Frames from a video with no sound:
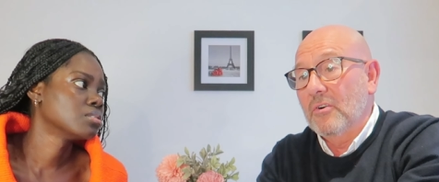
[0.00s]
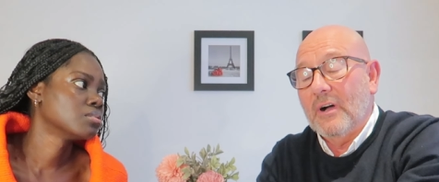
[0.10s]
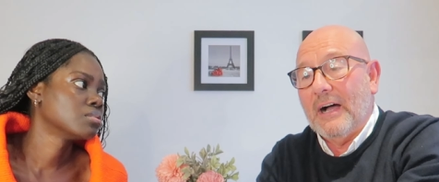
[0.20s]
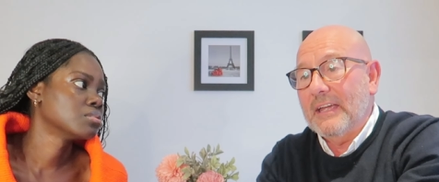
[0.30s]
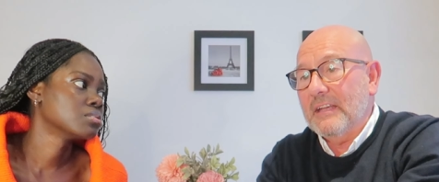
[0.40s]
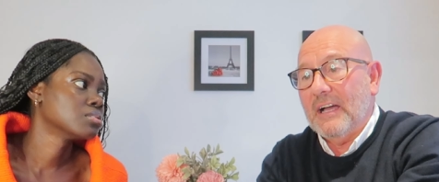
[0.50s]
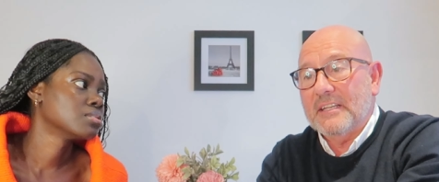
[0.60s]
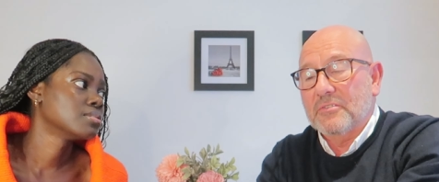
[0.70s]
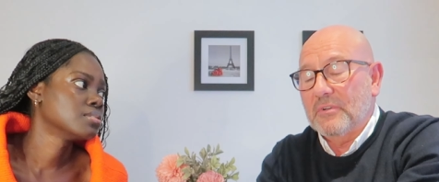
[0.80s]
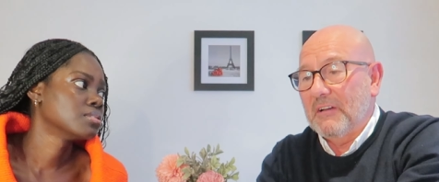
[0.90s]
Speaker 1: know what? I, I
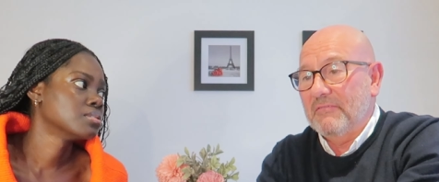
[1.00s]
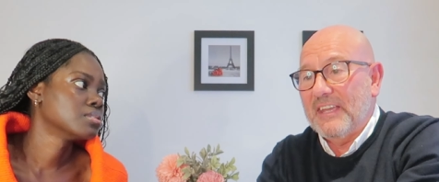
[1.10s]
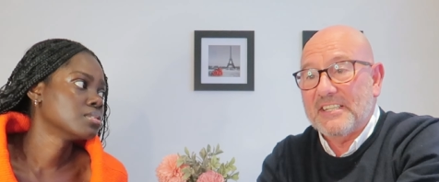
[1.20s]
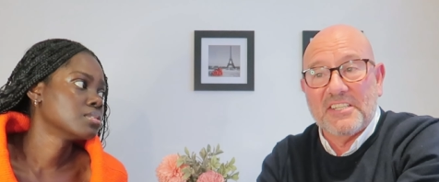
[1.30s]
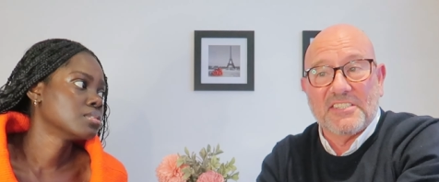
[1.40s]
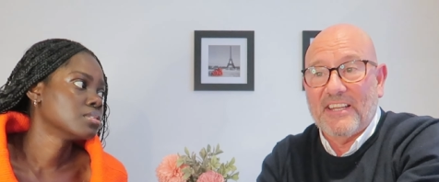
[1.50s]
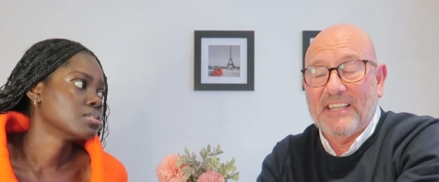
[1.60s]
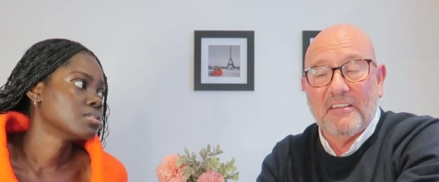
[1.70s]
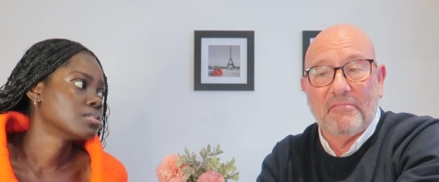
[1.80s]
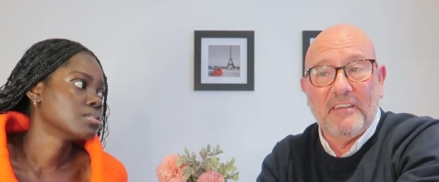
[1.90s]
don't have necessarily a